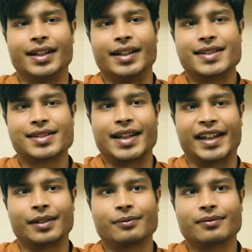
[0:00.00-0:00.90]
it's
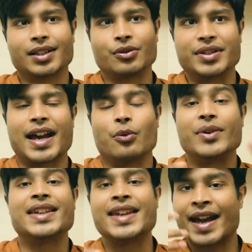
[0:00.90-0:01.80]
like, yeah,
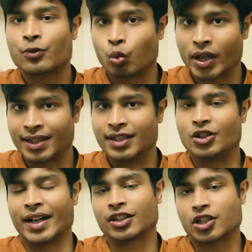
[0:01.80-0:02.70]
we get what the
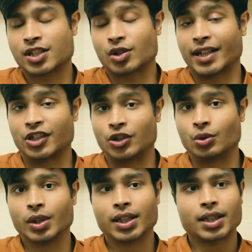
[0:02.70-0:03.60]
director is trying to
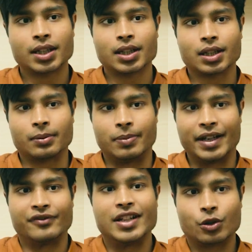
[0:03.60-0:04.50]
do, but
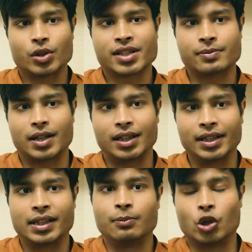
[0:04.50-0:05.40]
if there was a
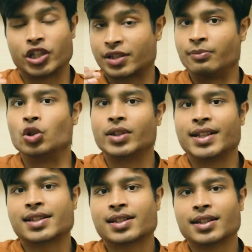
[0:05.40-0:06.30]
little more
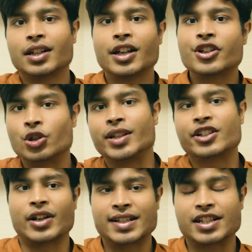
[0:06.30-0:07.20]
smoothness to the
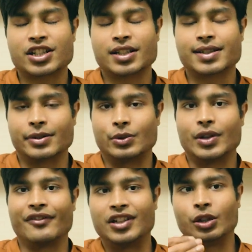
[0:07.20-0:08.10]
transitions,
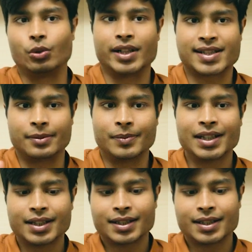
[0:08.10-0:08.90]
if there were some